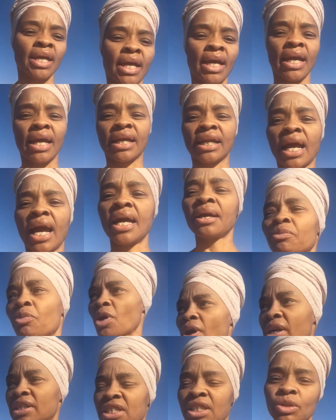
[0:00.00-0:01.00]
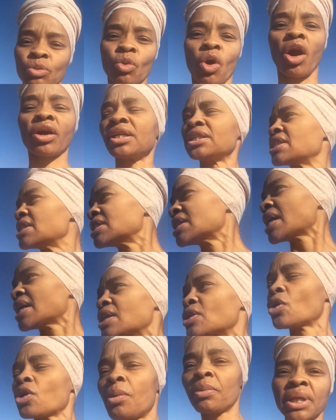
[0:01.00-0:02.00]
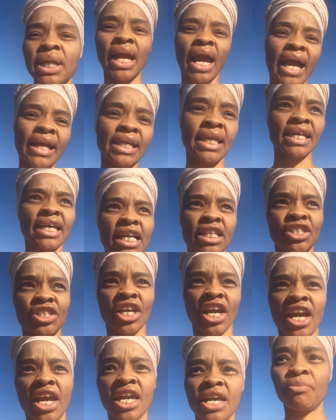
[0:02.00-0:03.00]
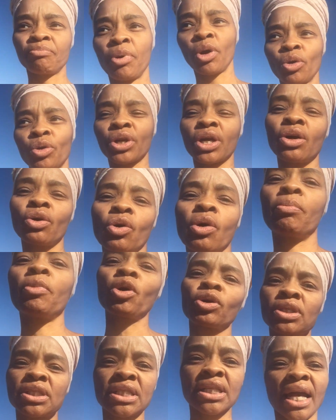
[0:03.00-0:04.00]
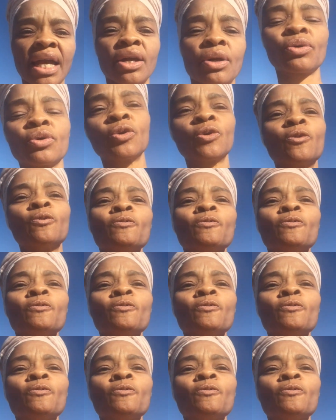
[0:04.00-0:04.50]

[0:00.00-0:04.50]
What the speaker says: And I am actually walking today. Normally I can catch a boda or a motorcycle,